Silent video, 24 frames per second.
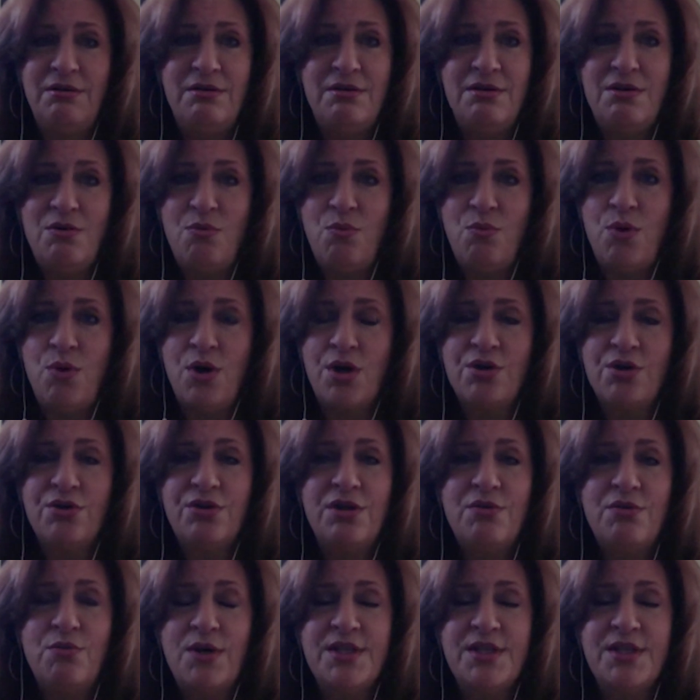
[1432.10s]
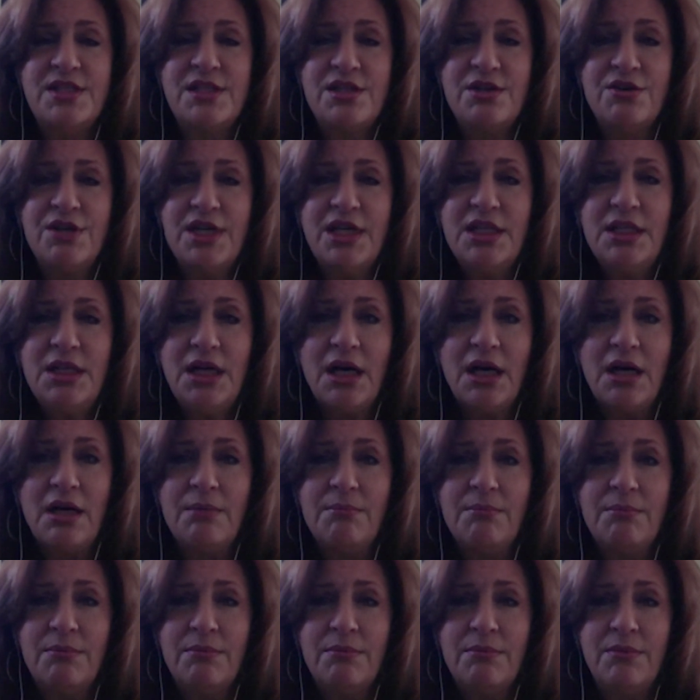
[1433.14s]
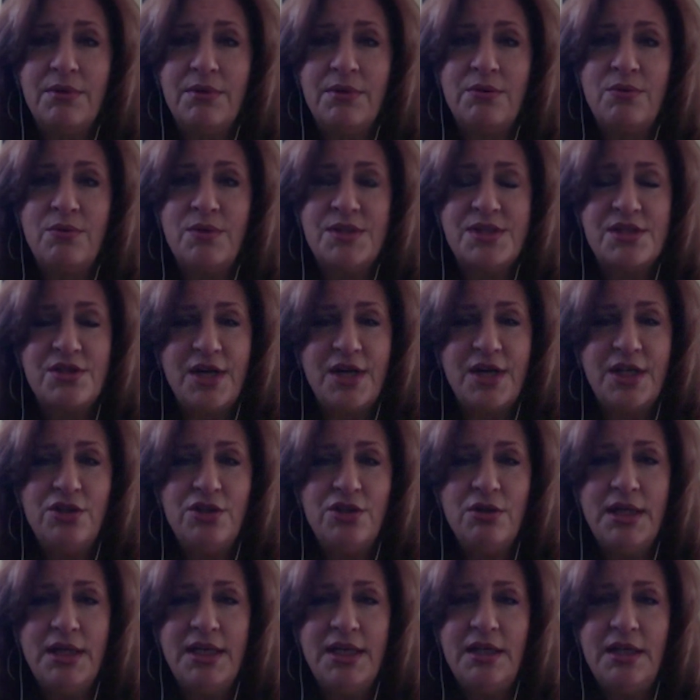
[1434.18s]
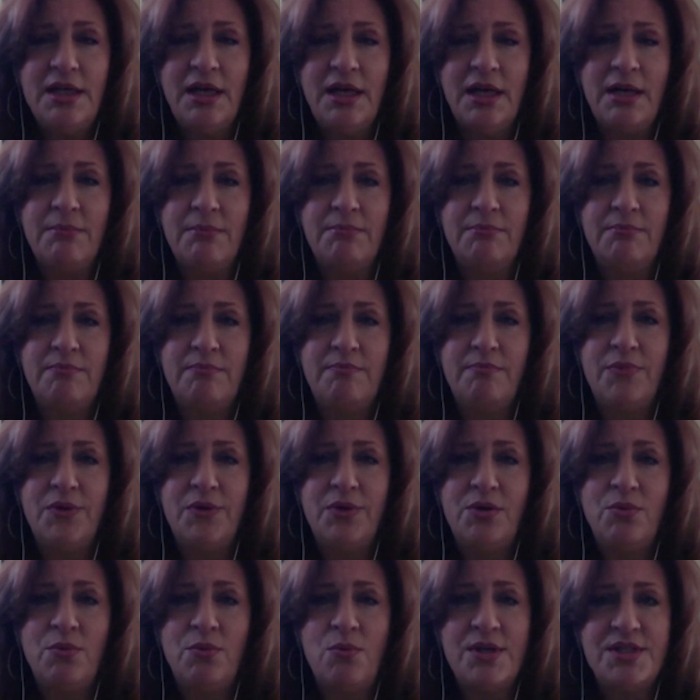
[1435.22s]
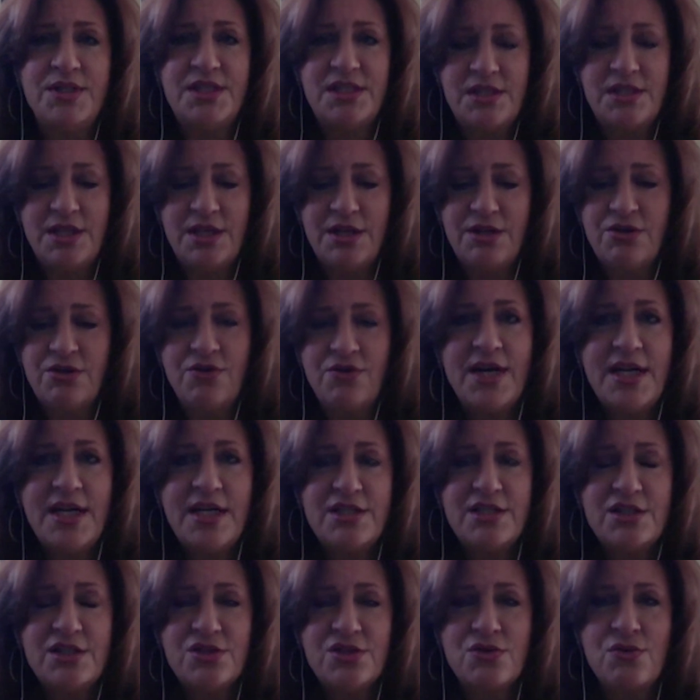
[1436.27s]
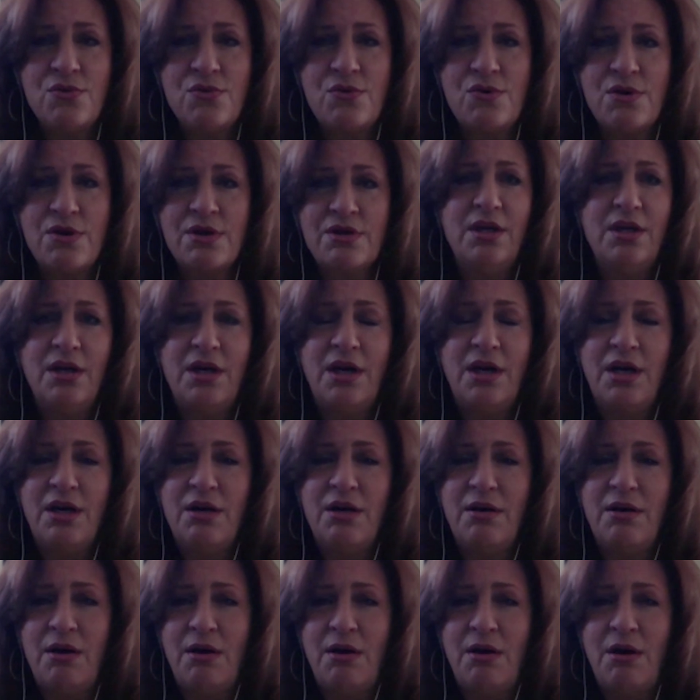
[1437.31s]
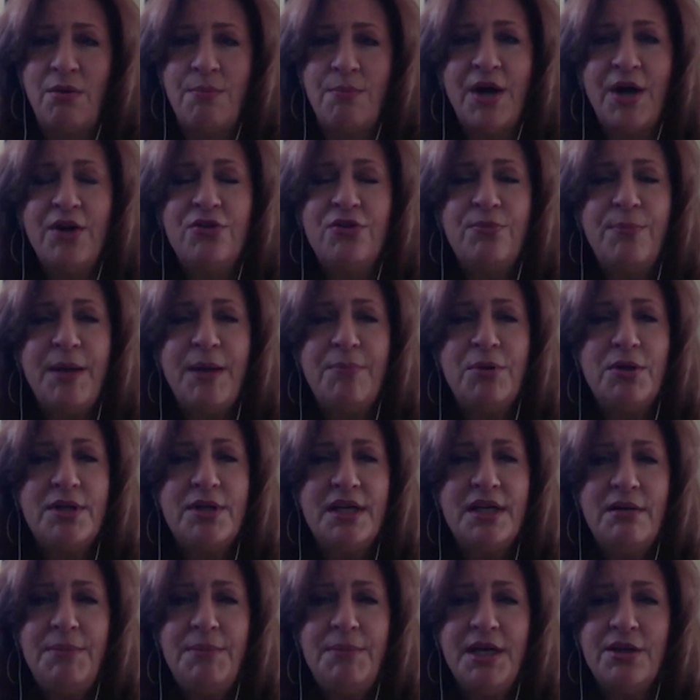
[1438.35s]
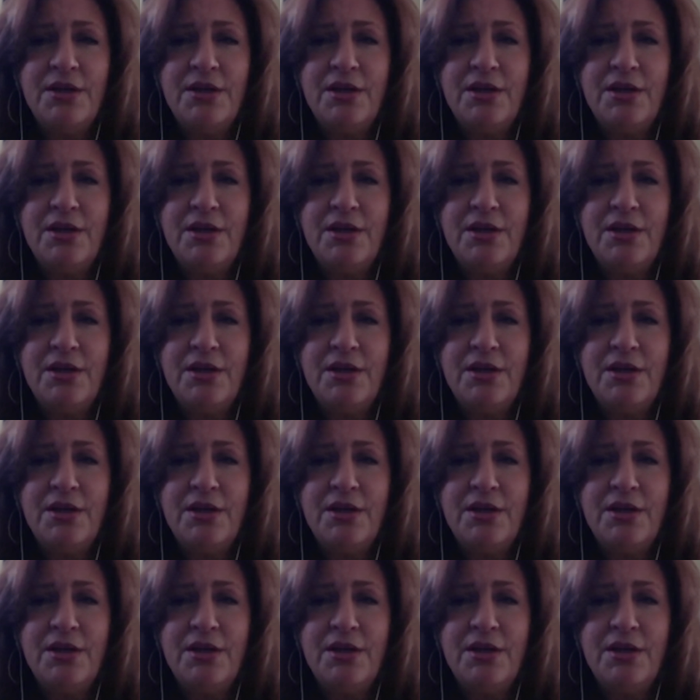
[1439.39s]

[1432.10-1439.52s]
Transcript: what's their income? What's their annual income? What's their credit score? Are both people going to be on the